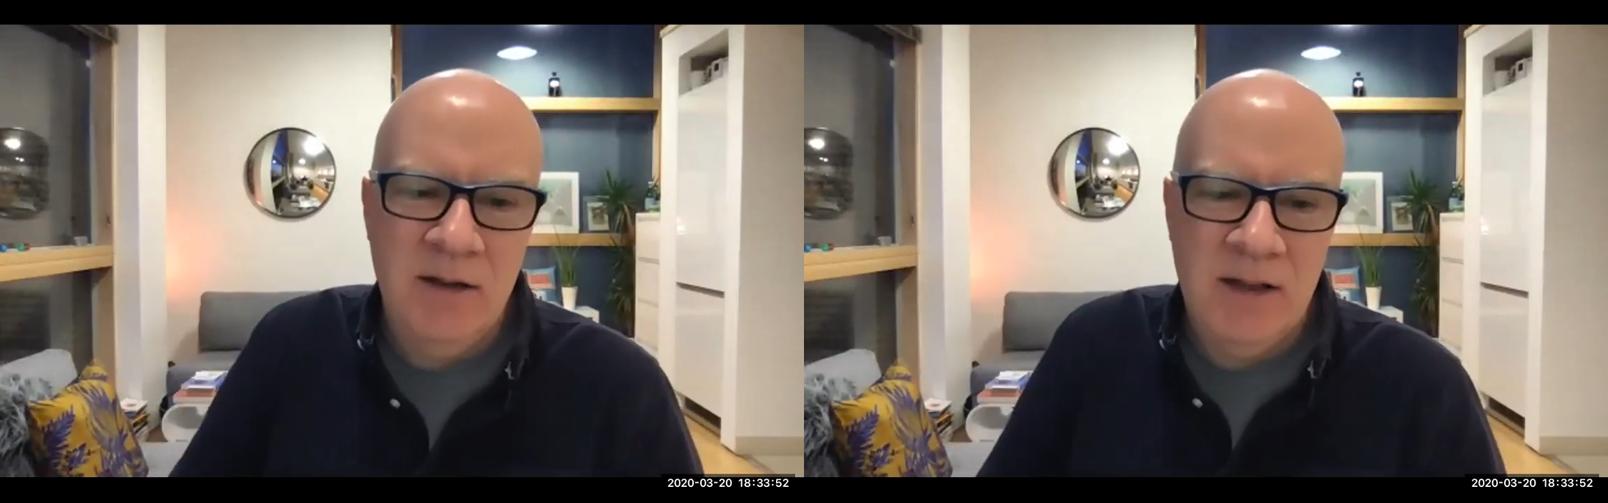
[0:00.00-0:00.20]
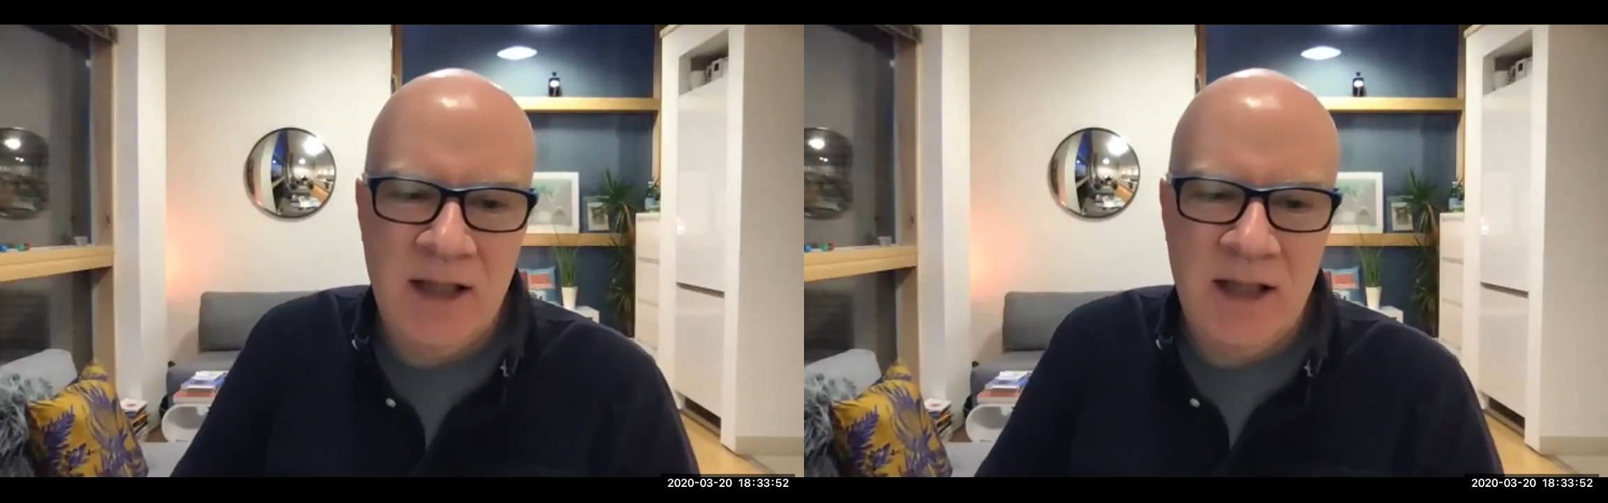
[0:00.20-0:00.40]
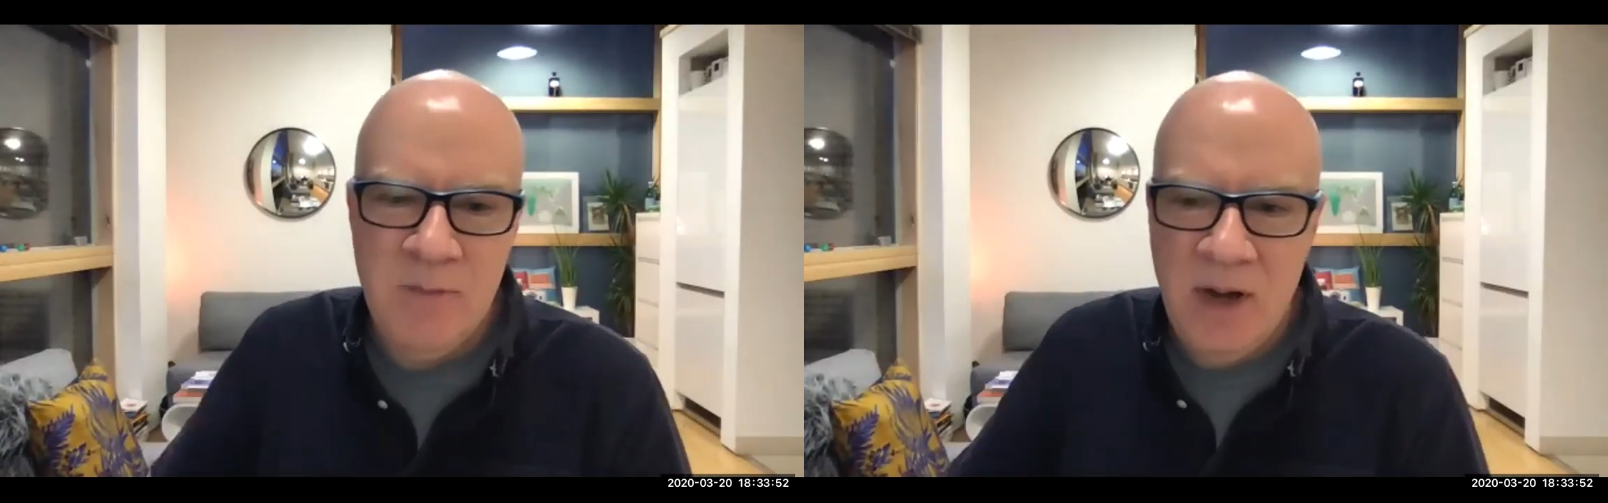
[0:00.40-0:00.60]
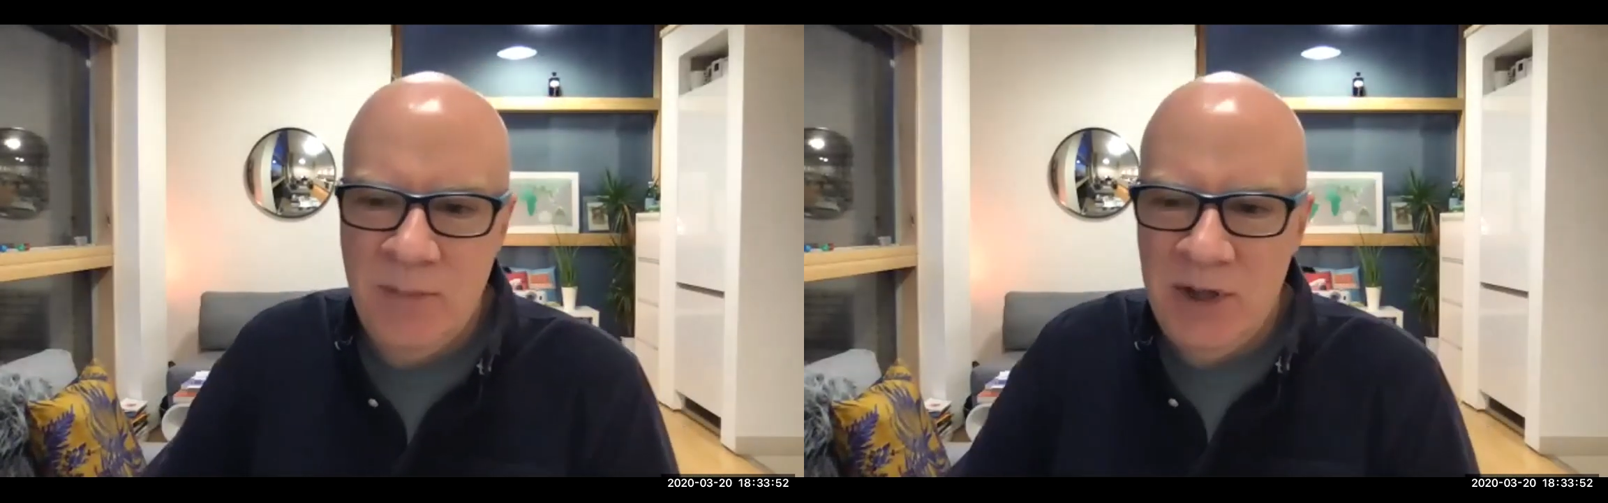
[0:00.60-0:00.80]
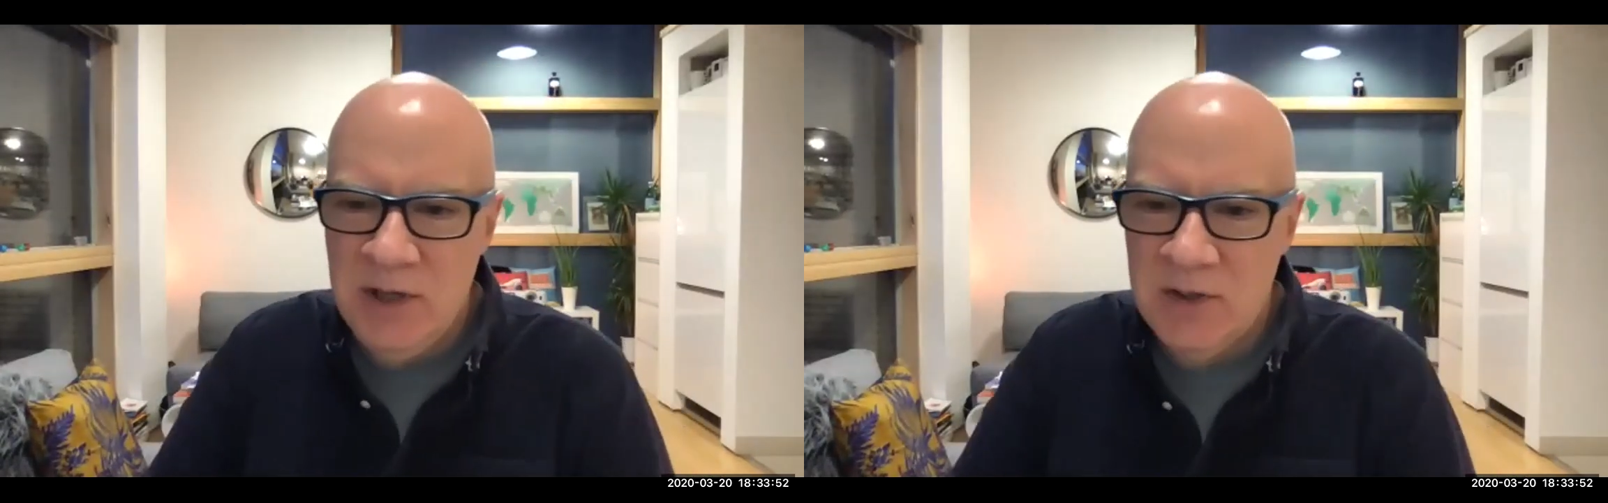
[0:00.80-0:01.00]
Then that might
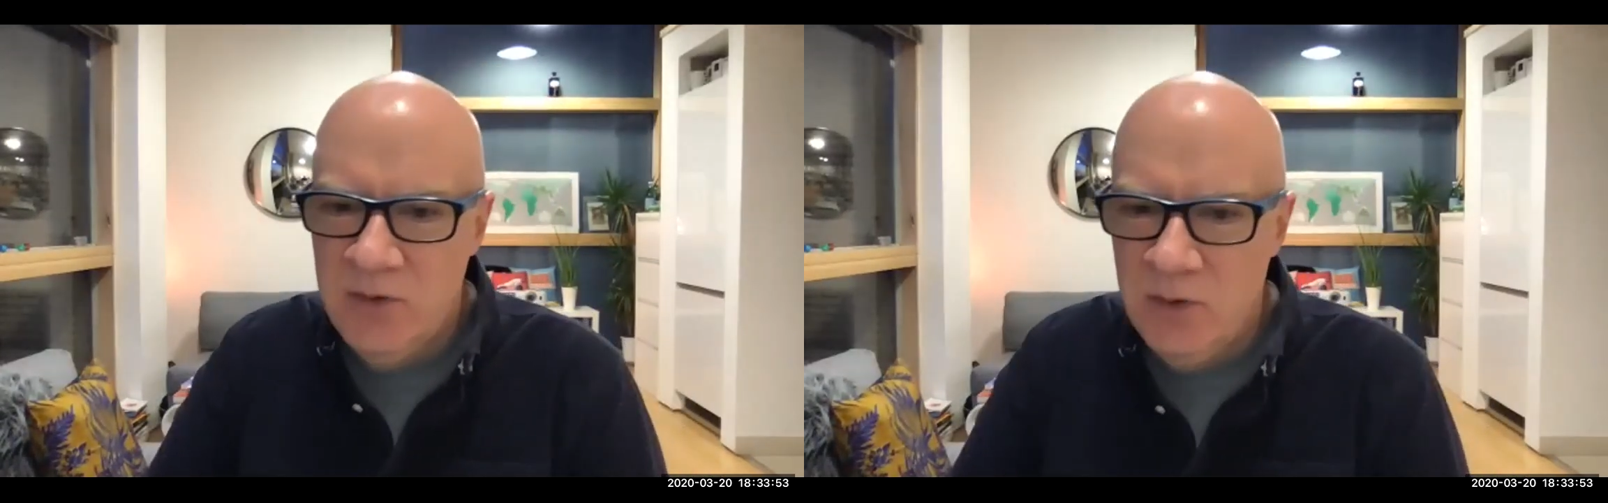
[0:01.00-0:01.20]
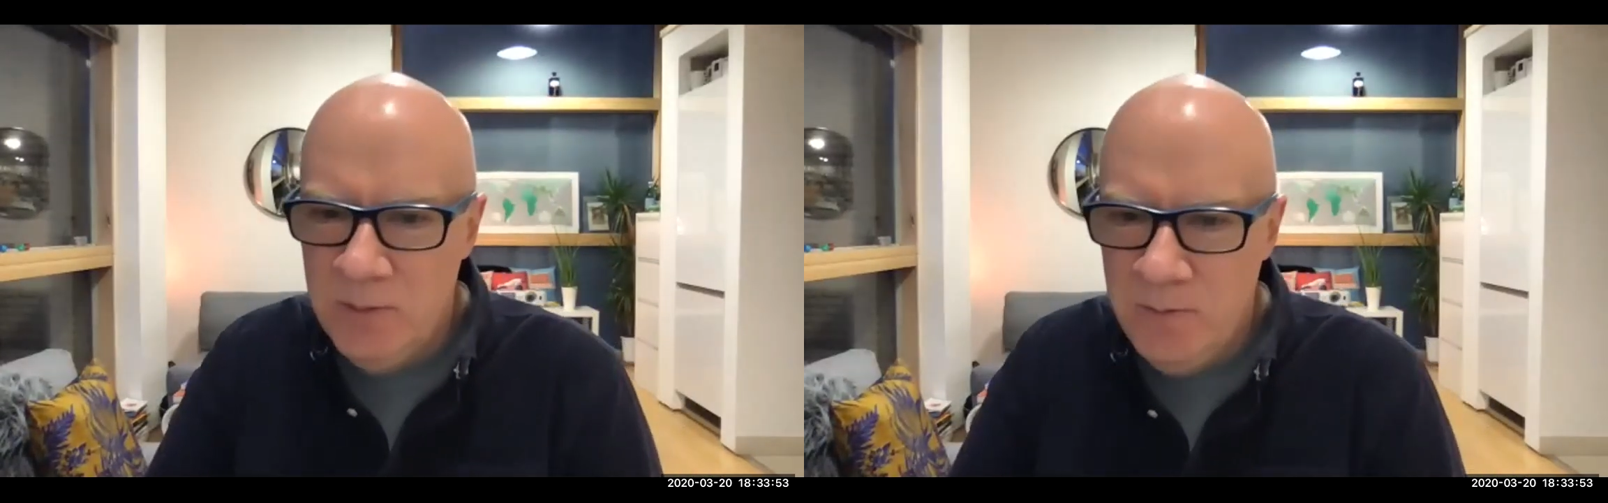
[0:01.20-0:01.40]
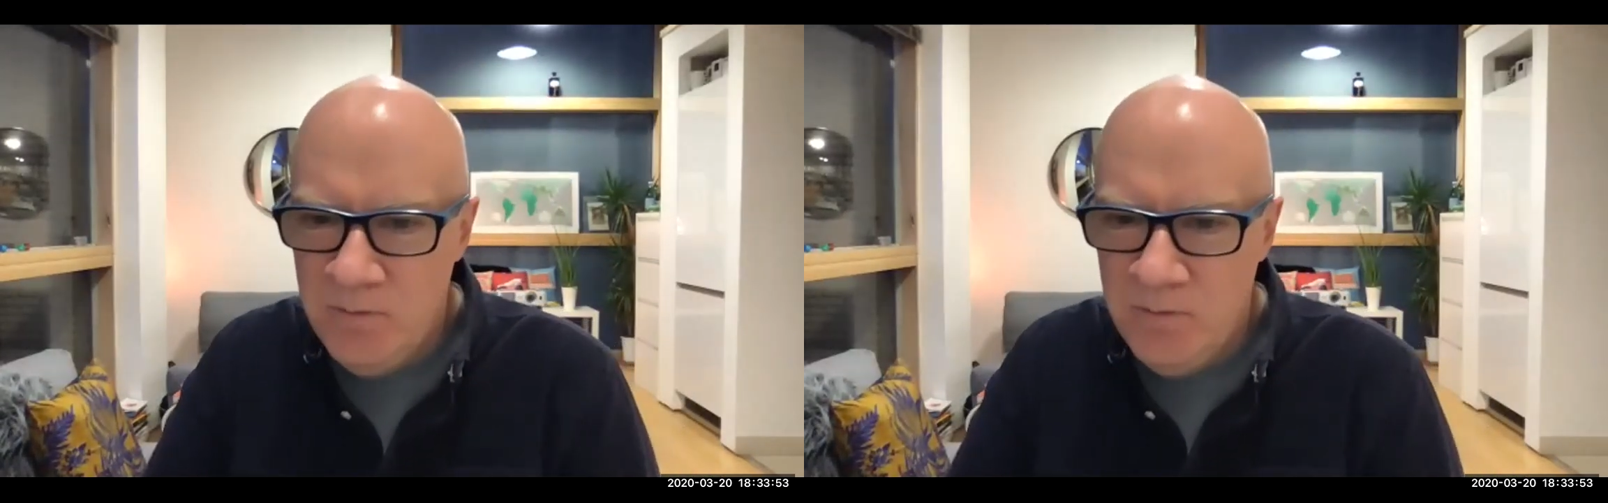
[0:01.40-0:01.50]
be useful.